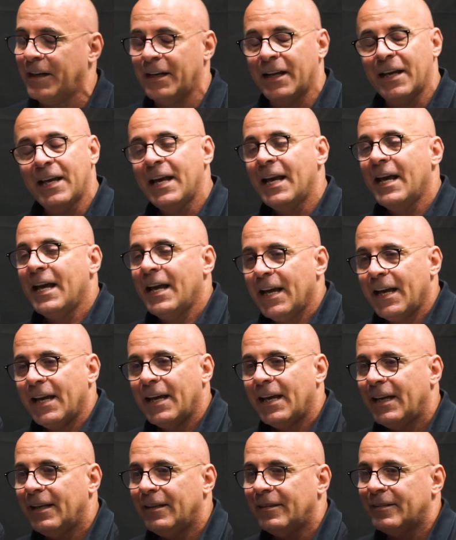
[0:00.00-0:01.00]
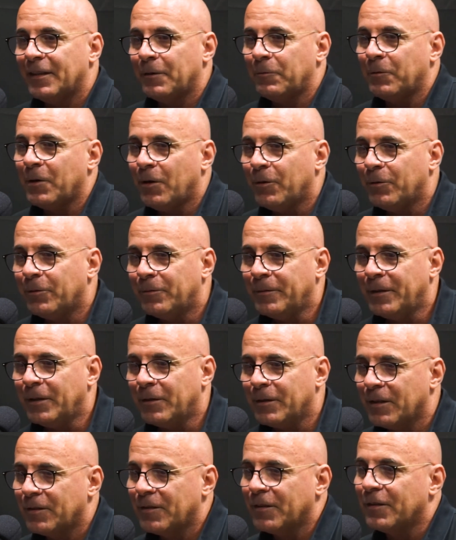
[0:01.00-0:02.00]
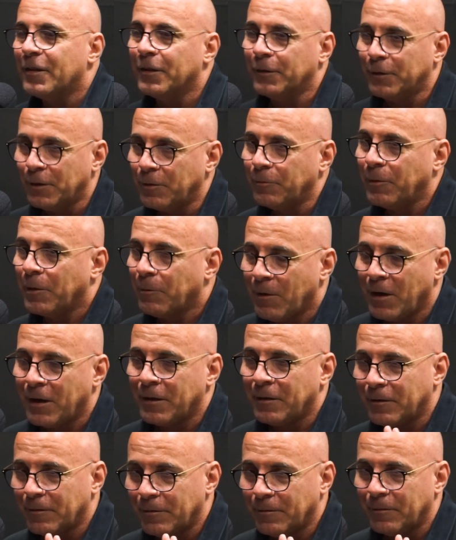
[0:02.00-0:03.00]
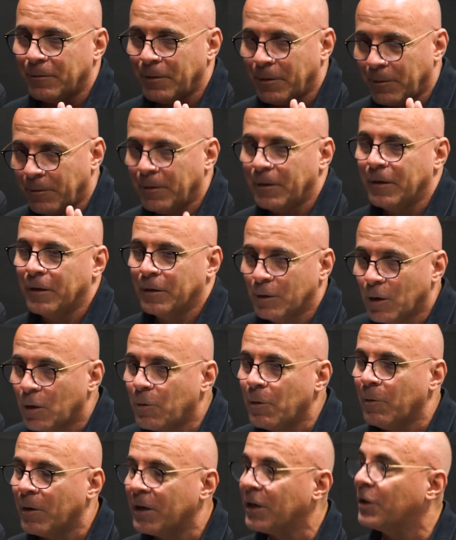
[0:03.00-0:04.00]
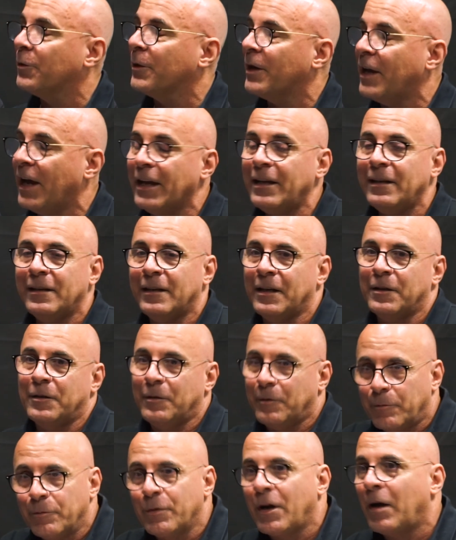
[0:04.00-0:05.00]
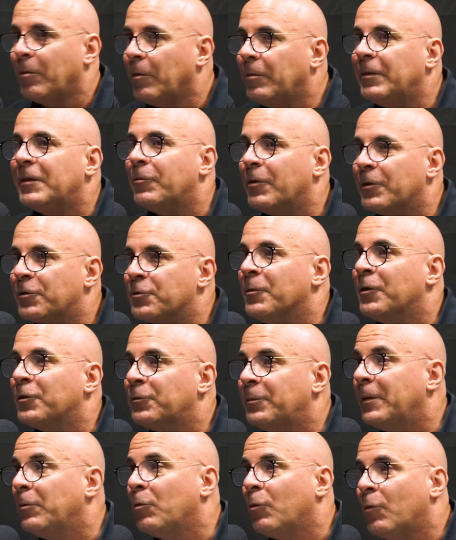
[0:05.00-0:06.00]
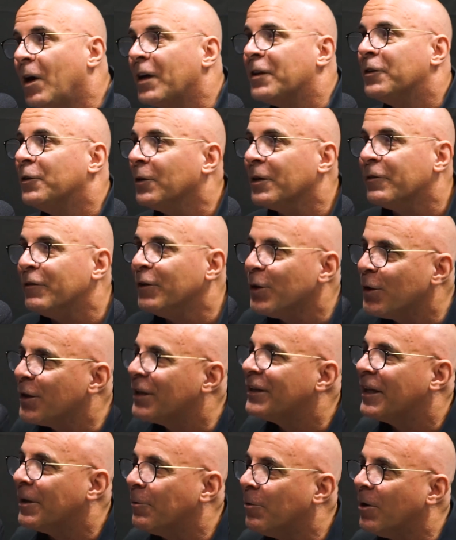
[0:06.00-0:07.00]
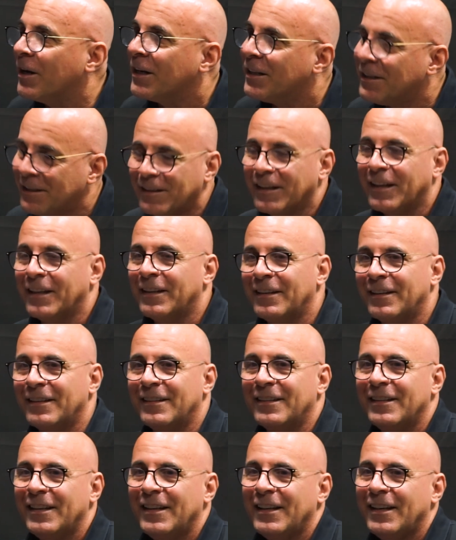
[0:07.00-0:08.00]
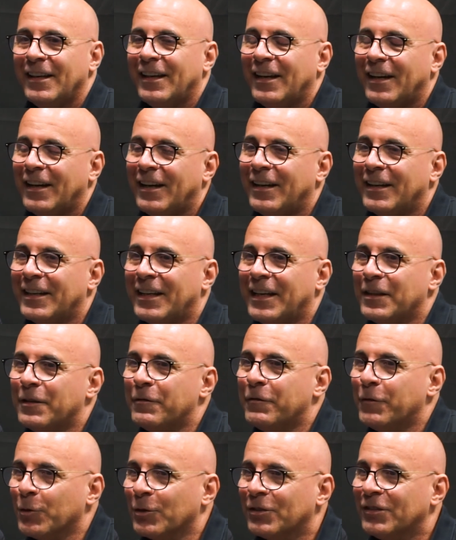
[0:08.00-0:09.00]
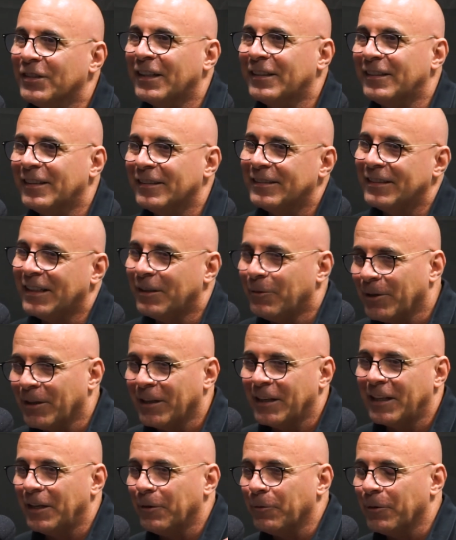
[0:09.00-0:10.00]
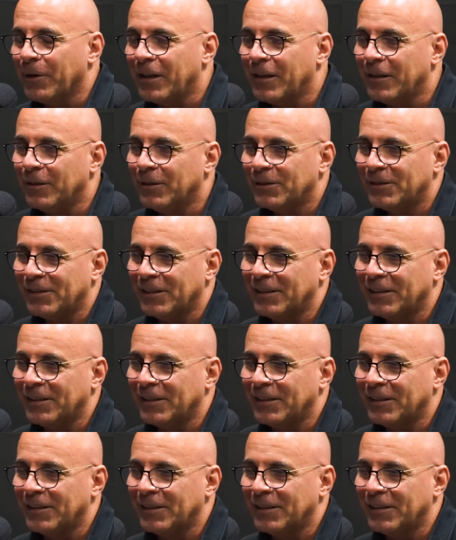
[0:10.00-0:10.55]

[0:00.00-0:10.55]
And he said, "Well, this is the look we want. The look we want to create, and probably which most people want don't even know that they want it." And he had the foresight to say, we're going to get rid of those.